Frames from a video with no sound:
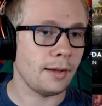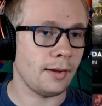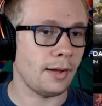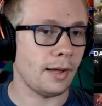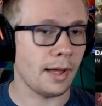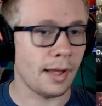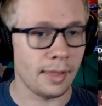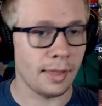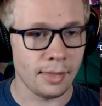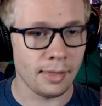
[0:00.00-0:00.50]

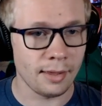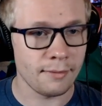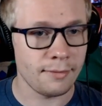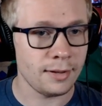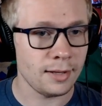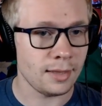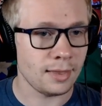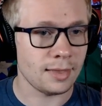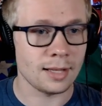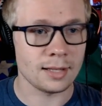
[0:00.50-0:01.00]
I love
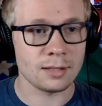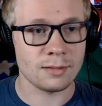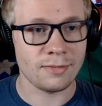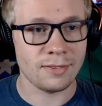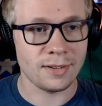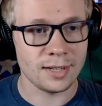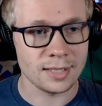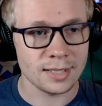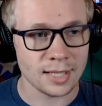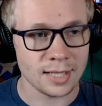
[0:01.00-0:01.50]
it. That's
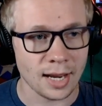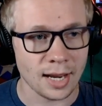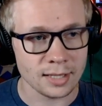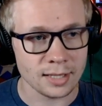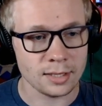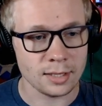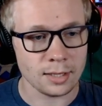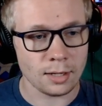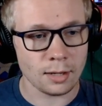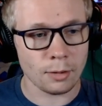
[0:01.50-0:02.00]

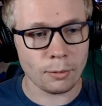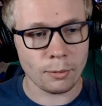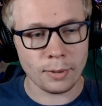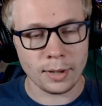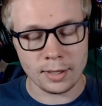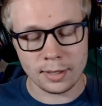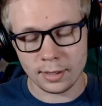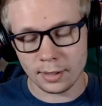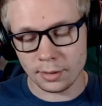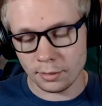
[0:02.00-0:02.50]
fantastic. Oh
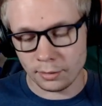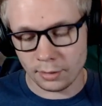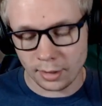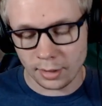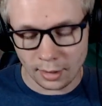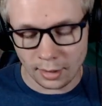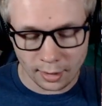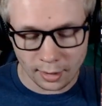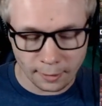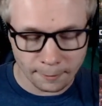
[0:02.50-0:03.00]
wait, not only
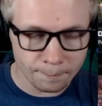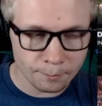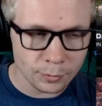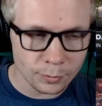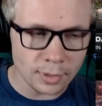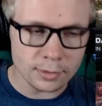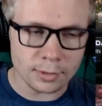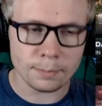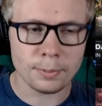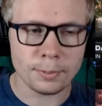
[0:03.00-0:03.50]
like you
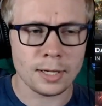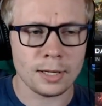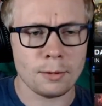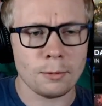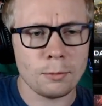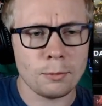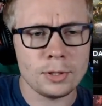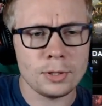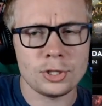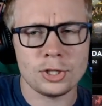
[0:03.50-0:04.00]
have to pick
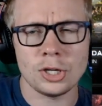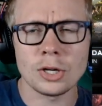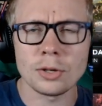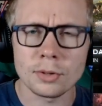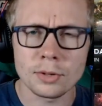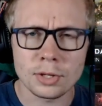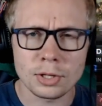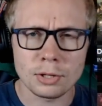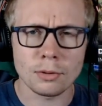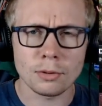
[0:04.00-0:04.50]
which hero
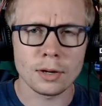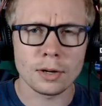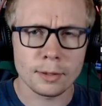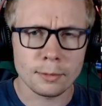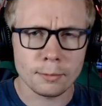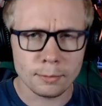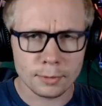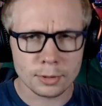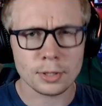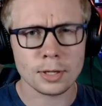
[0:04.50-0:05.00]
you are
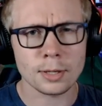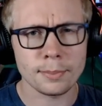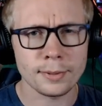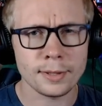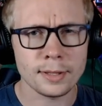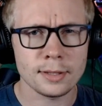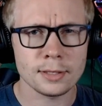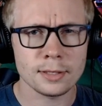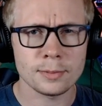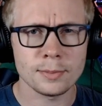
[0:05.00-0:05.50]
when you
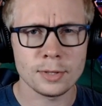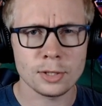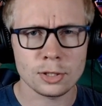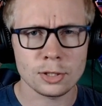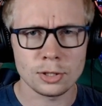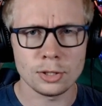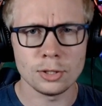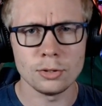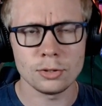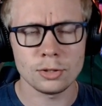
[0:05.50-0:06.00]
complete this
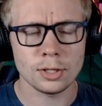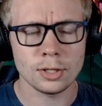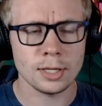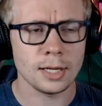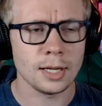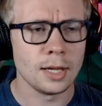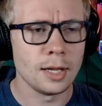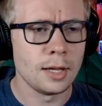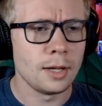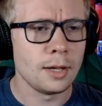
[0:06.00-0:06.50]
mission
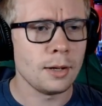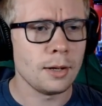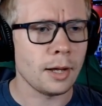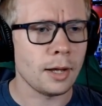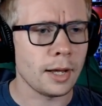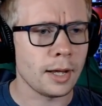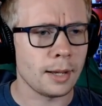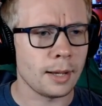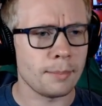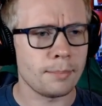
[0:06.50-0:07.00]
usually
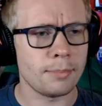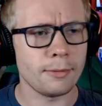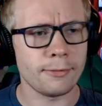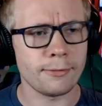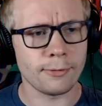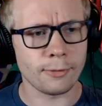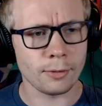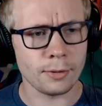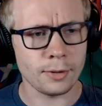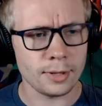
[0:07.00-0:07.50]

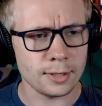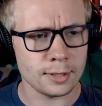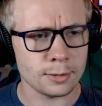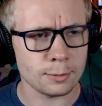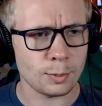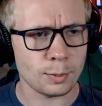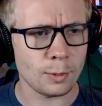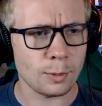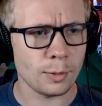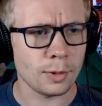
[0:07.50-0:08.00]
before this
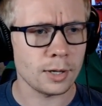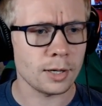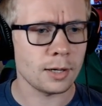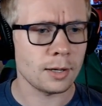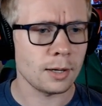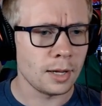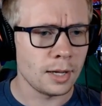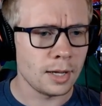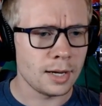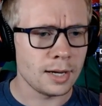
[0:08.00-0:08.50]
rework.
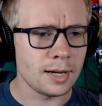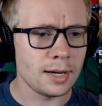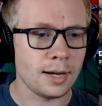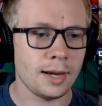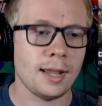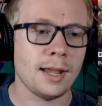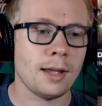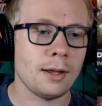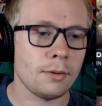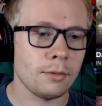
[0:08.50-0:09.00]

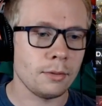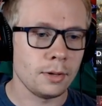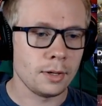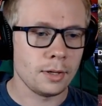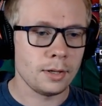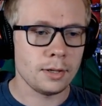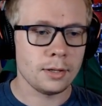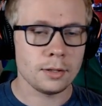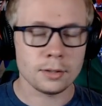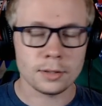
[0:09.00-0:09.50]
Now,
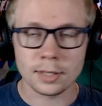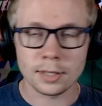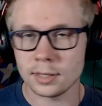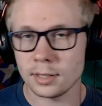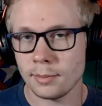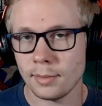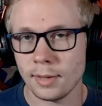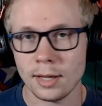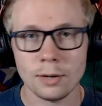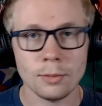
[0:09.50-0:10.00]

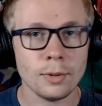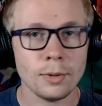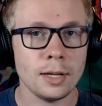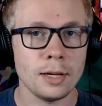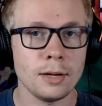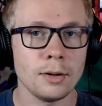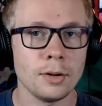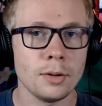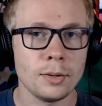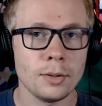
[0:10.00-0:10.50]
doesn't matter what
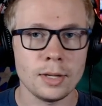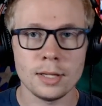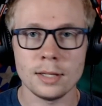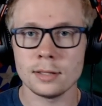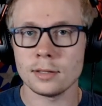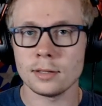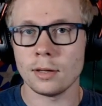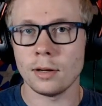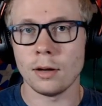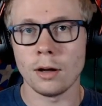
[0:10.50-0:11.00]
hero it
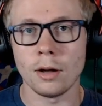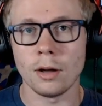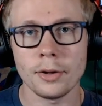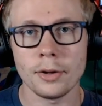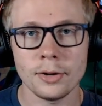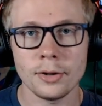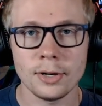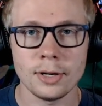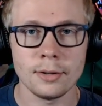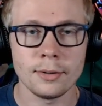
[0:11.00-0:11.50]
is, all
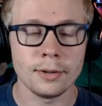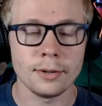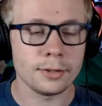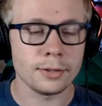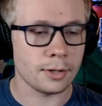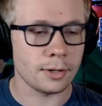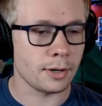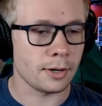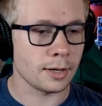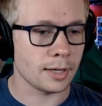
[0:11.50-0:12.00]
your heroes
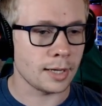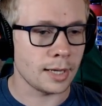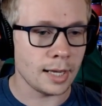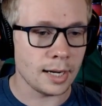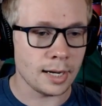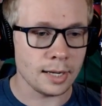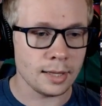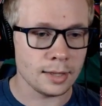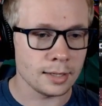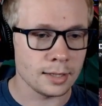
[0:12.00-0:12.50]
are
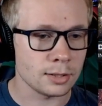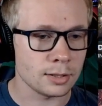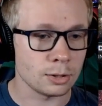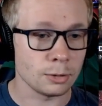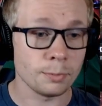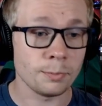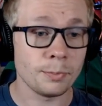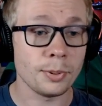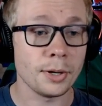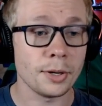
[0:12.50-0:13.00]
getting this
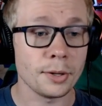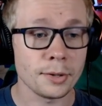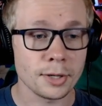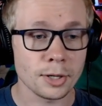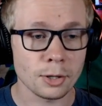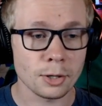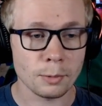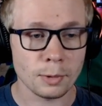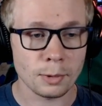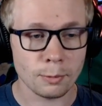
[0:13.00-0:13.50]

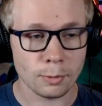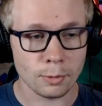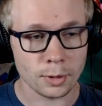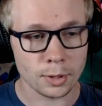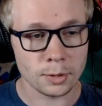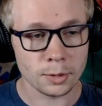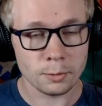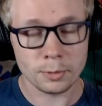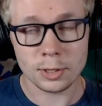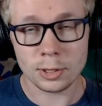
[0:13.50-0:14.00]
superior
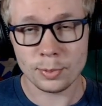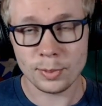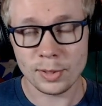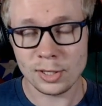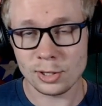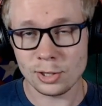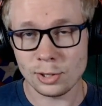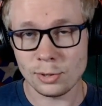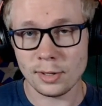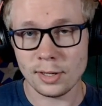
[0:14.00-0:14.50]
reward, which
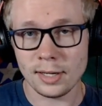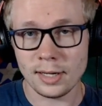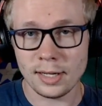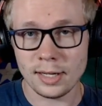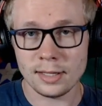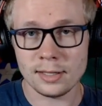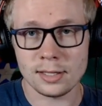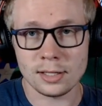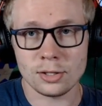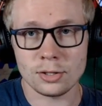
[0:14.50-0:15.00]
means you can
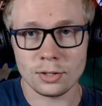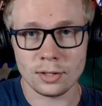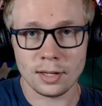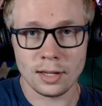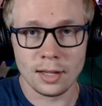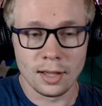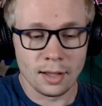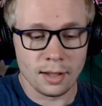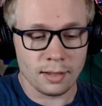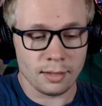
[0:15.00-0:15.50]
essentially
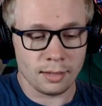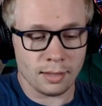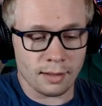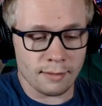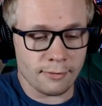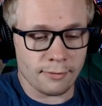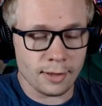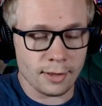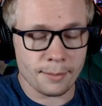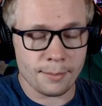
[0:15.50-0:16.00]

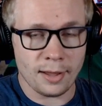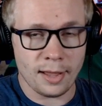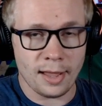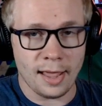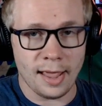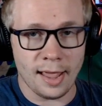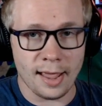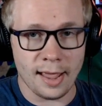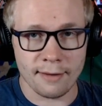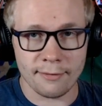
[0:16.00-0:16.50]
level up
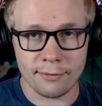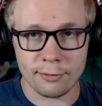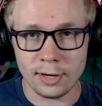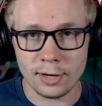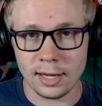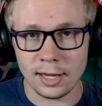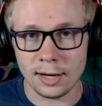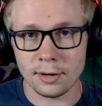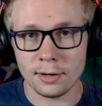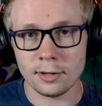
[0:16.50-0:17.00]
every
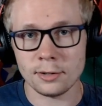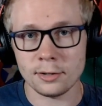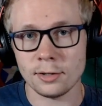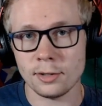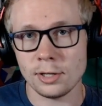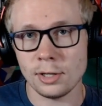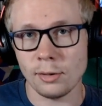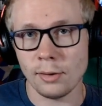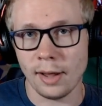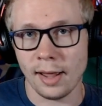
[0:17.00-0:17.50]
character
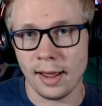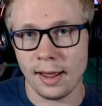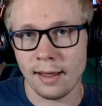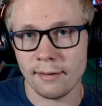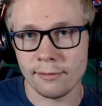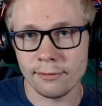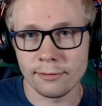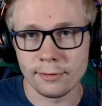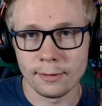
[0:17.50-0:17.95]
you have